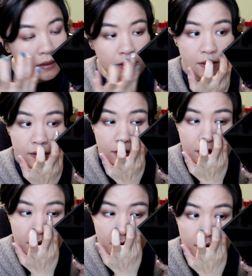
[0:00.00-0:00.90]

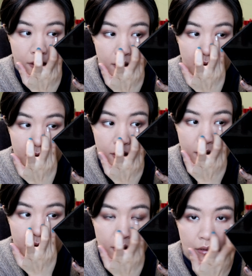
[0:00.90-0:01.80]
inner
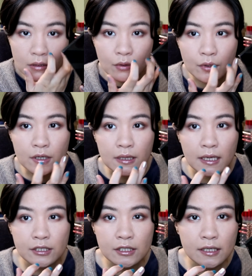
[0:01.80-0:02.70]
lower
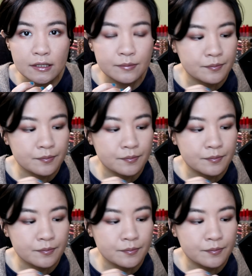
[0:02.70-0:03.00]
lash line.